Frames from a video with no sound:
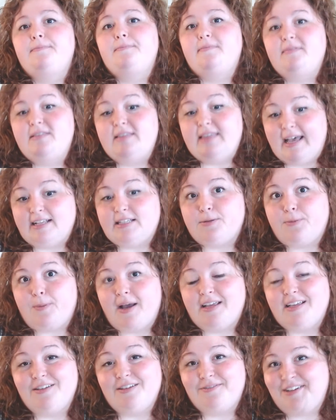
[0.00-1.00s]
That's
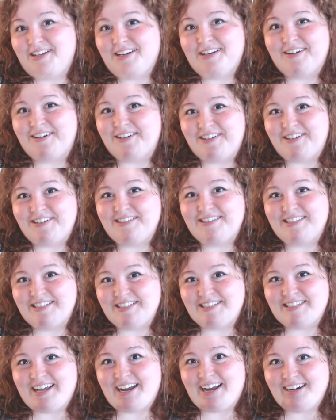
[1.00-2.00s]
why you need a good
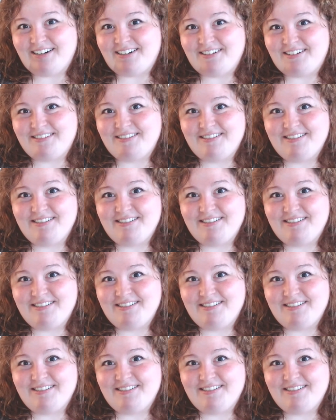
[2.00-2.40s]
designer.